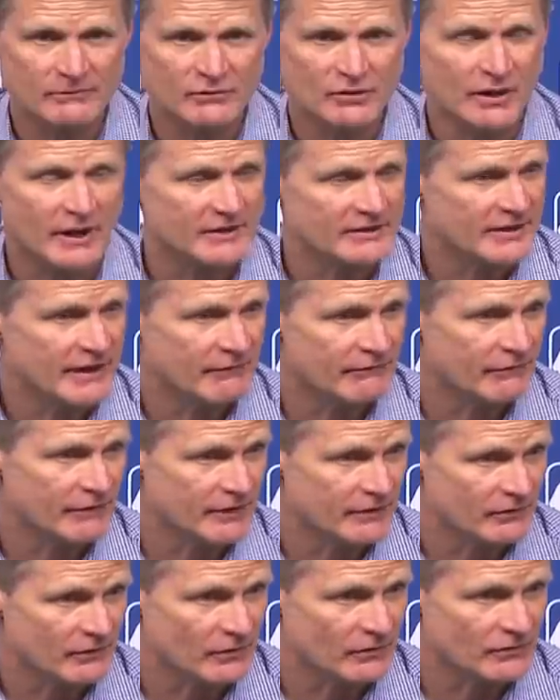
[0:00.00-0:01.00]
shot 10 free
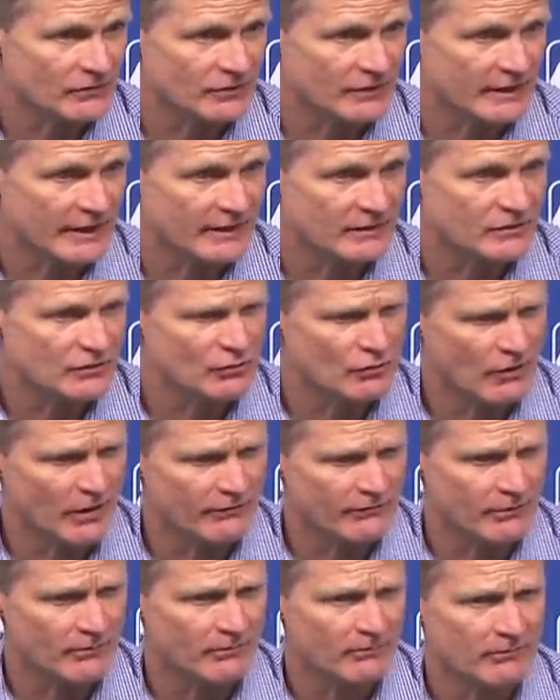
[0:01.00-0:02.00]
throws tonight, two
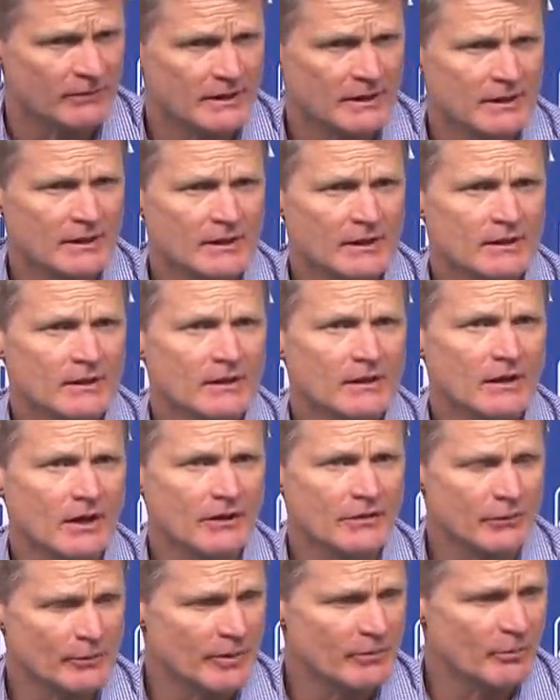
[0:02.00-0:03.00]
of them
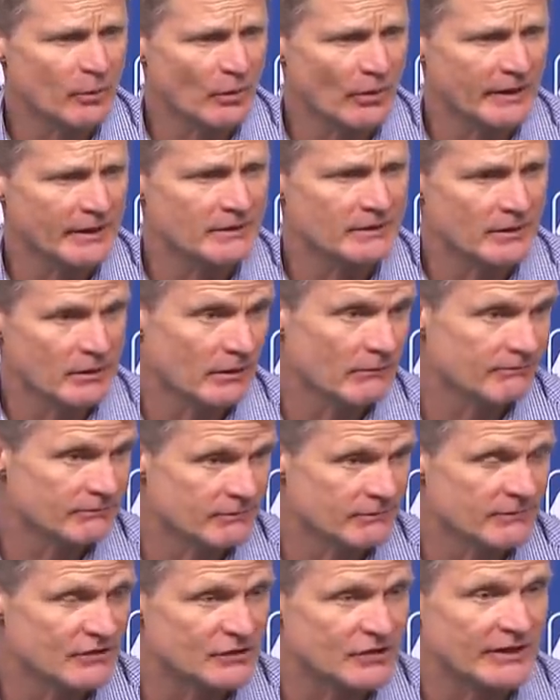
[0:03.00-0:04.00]
on three point, or
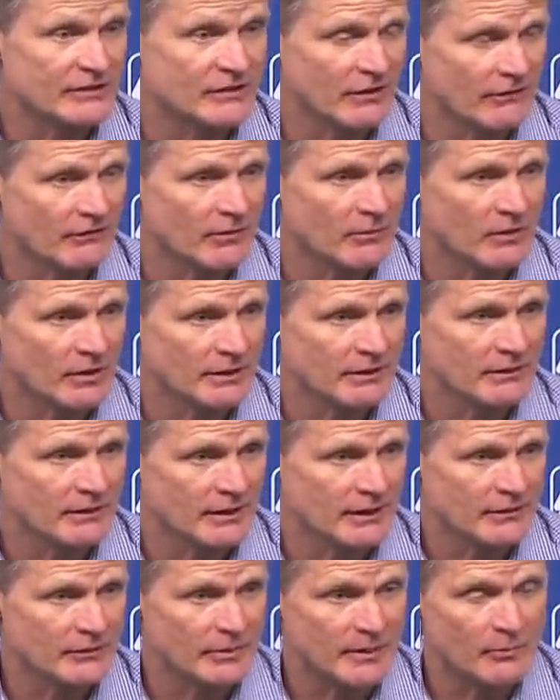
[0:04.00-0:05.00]
six of them on
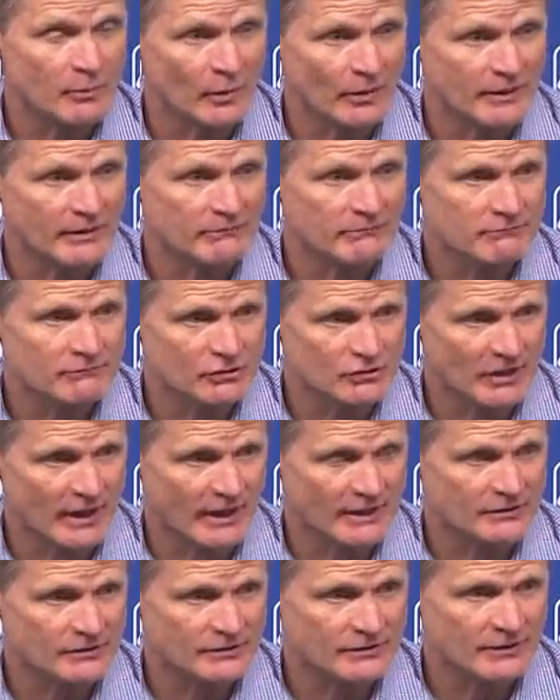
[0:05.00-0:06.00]
uh, three point
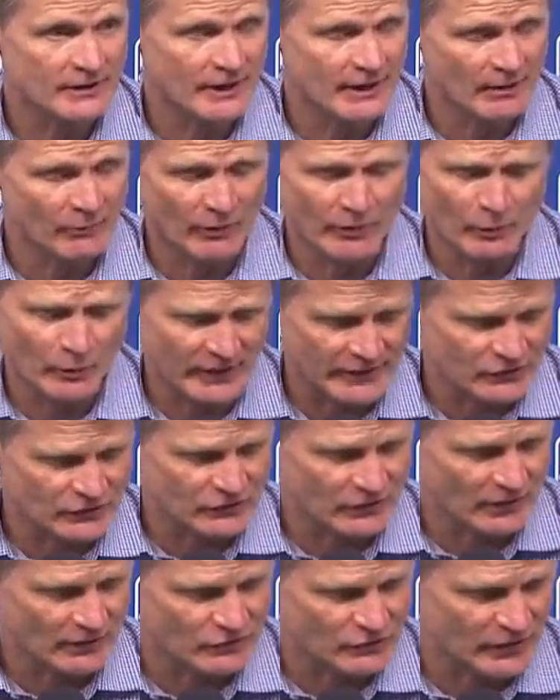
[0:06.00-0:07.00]
shots. Uh, we
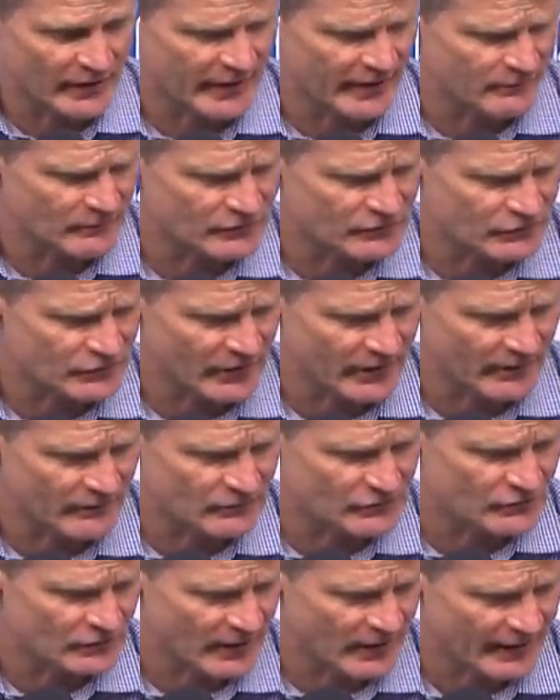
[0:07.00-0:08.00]
reached on James.
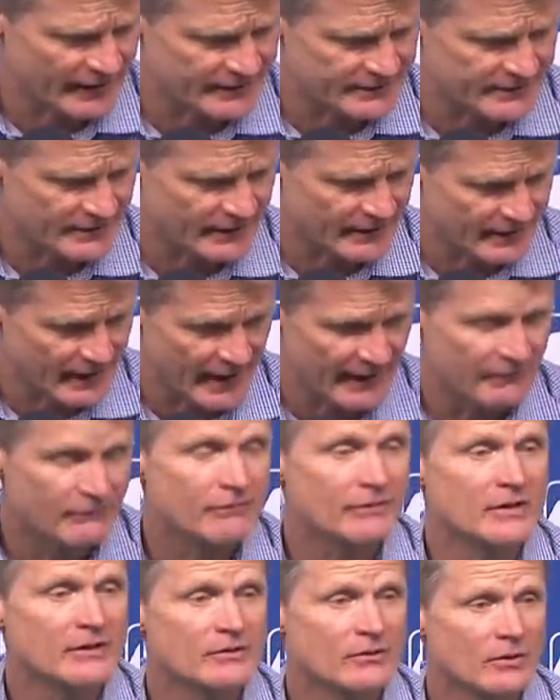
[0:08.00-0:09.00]
James shot uh, nine
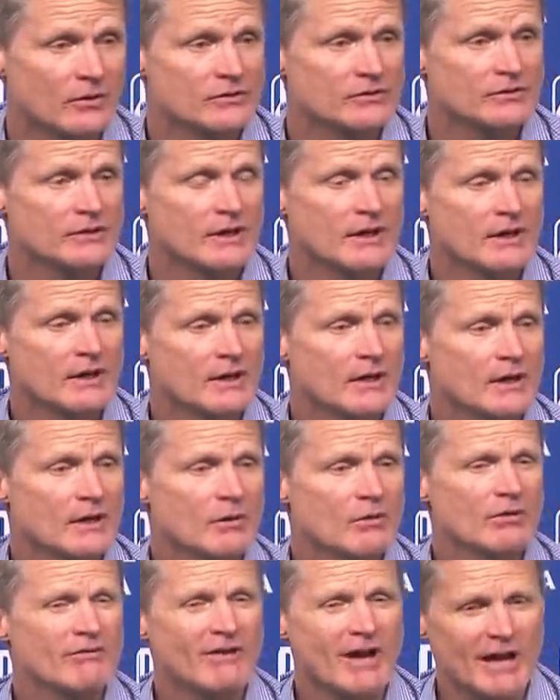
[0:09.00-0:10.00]
free throws.
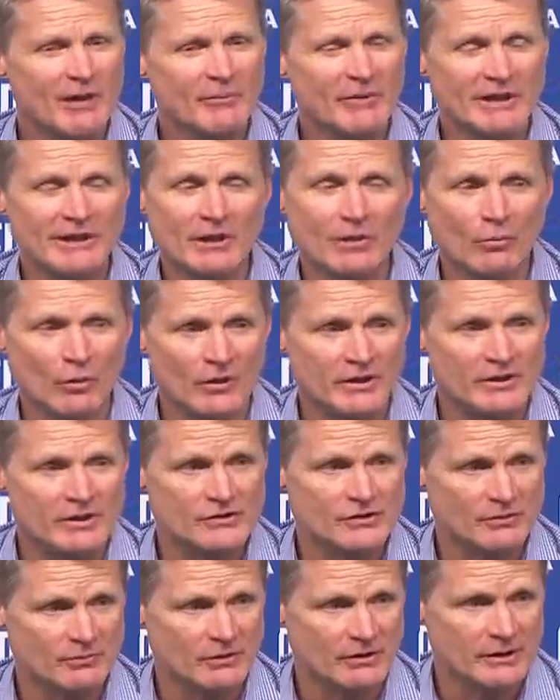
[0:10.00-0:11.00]
We've got to be a little more
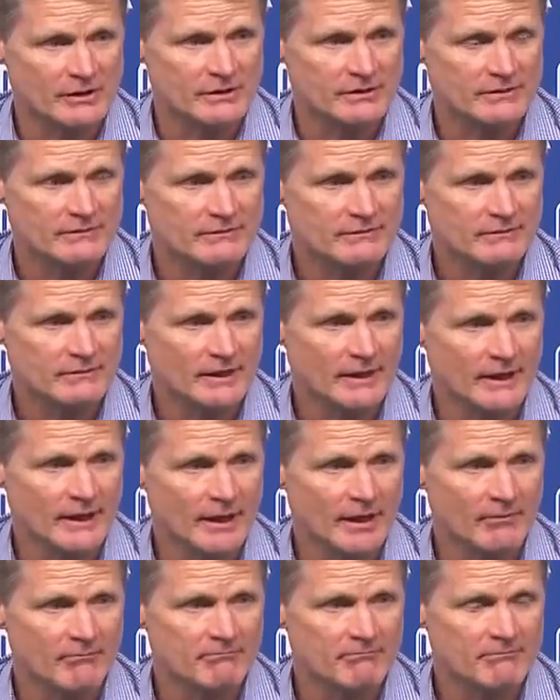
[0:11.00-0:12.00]
disciplined.
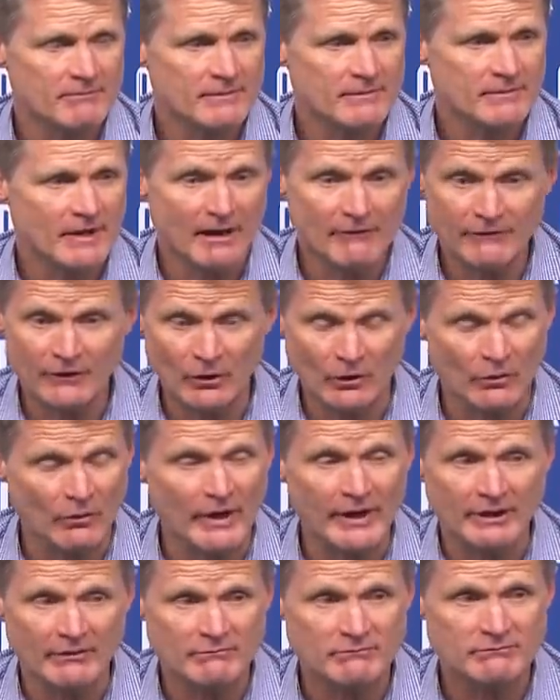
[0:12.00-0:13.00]
Um, I feel
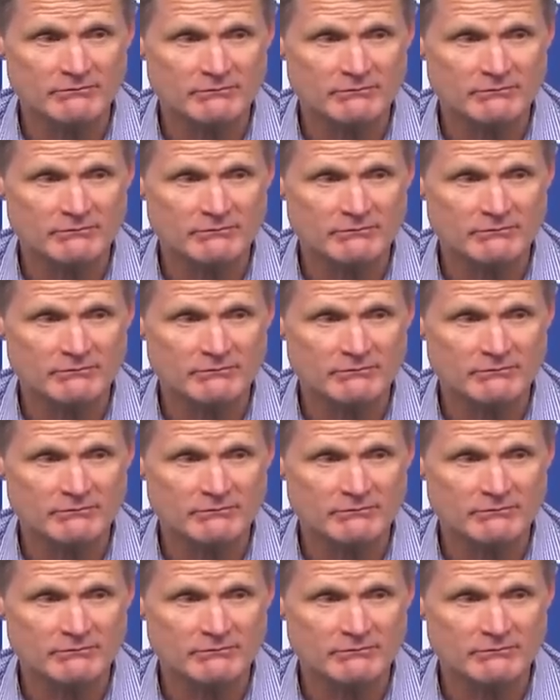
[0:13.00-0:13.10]
great